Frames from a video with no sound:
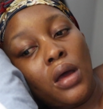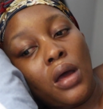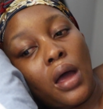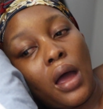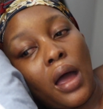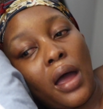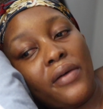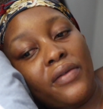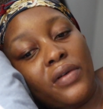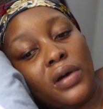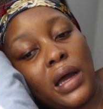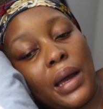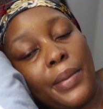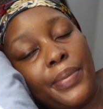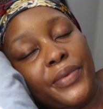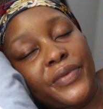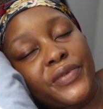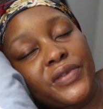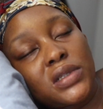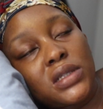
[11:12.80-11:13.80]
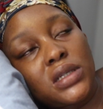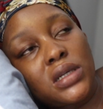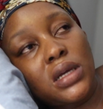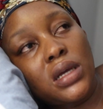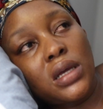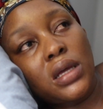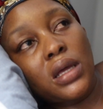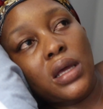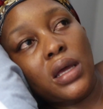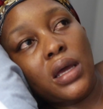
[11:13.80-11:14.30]
have a cup of
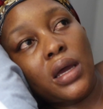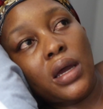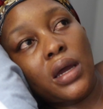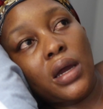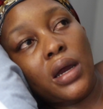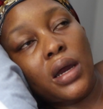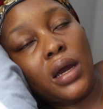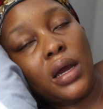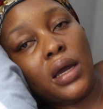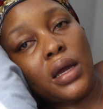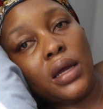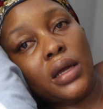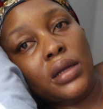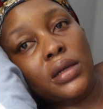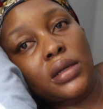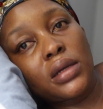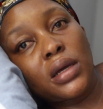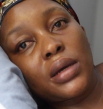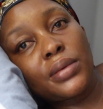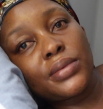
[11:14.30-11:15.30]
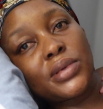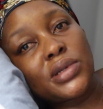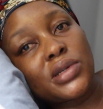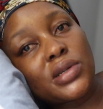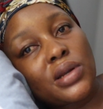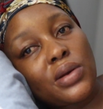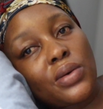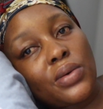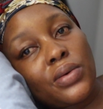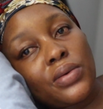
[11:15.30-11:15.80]
tea here and I'm
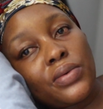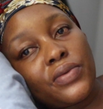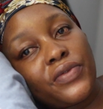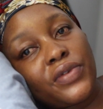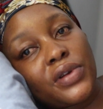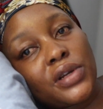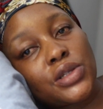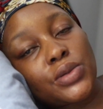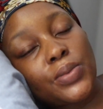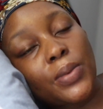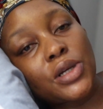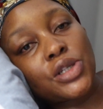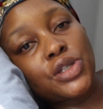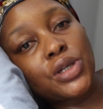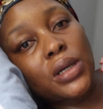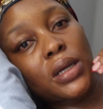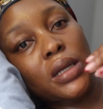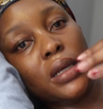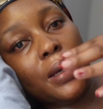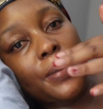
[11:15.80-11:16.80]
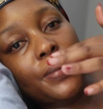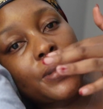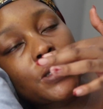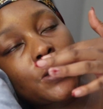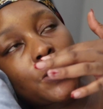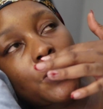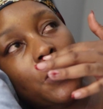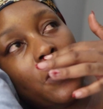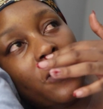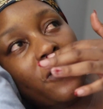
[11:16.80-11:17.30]
just gonna finish watching an
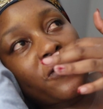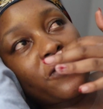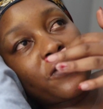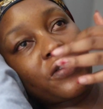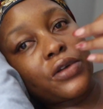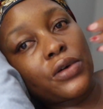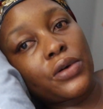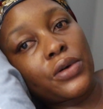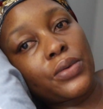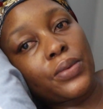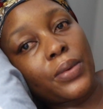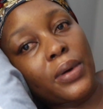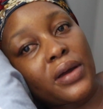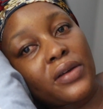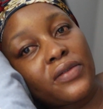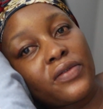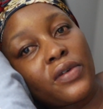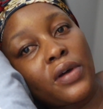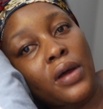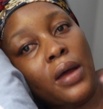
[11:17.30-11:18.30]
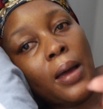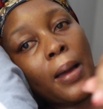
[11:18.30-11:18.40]
episode of The Good Wife.